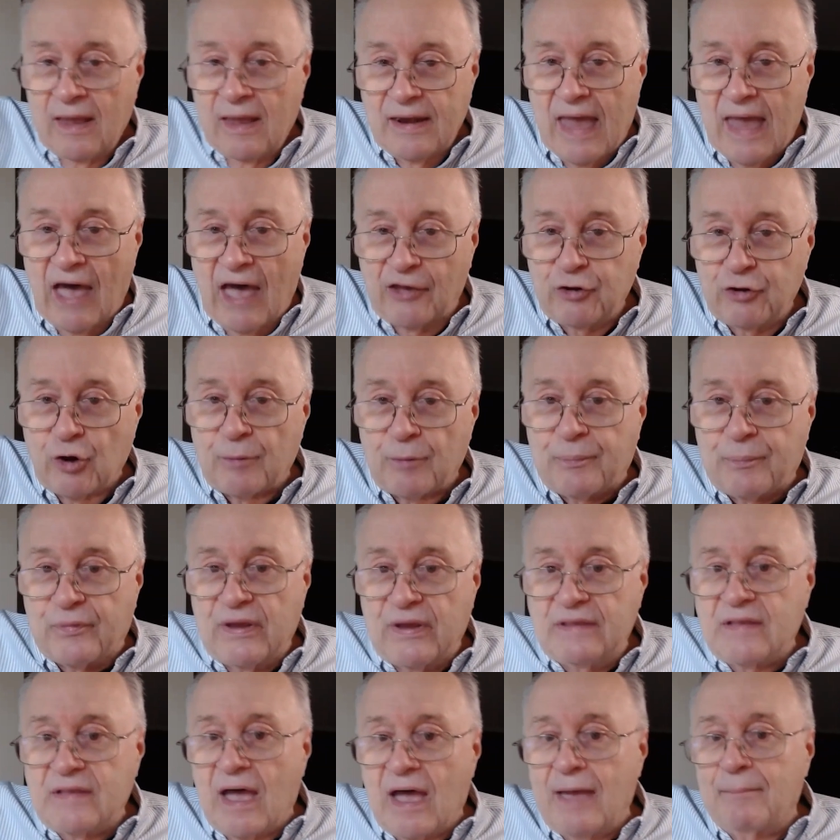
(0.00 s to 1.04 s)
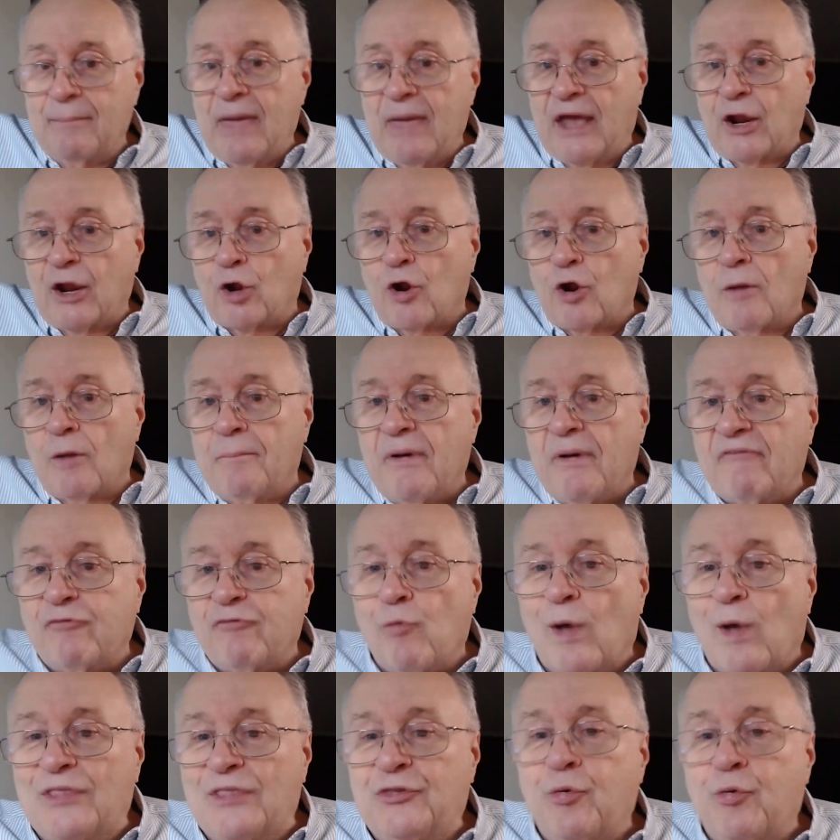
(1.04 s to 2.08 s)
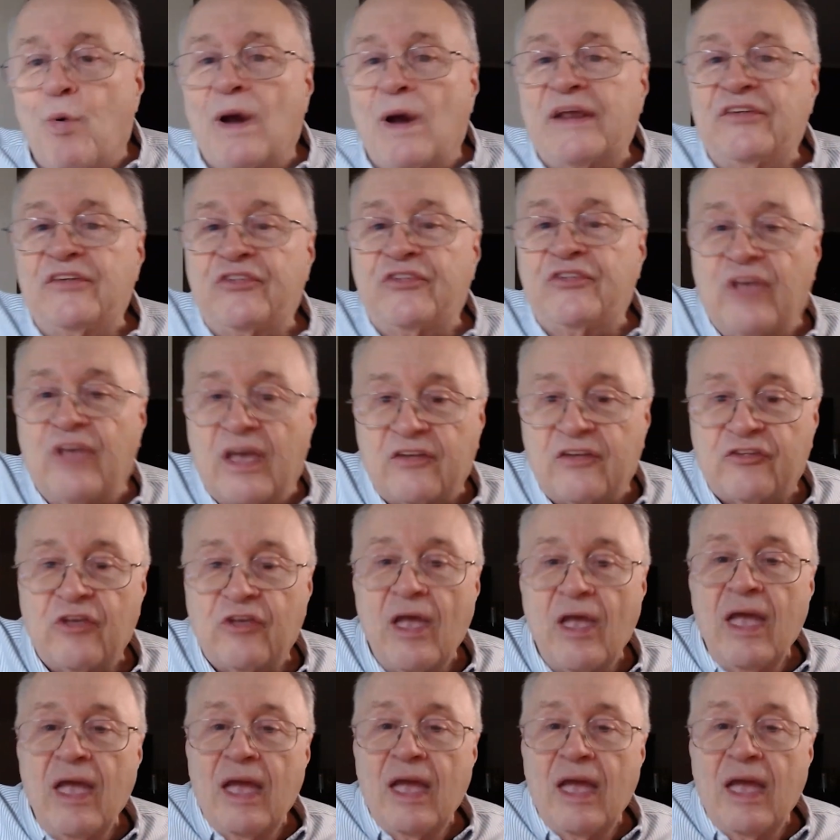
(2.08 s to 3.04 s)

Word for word: Now you're pre-diabetic, or above 126.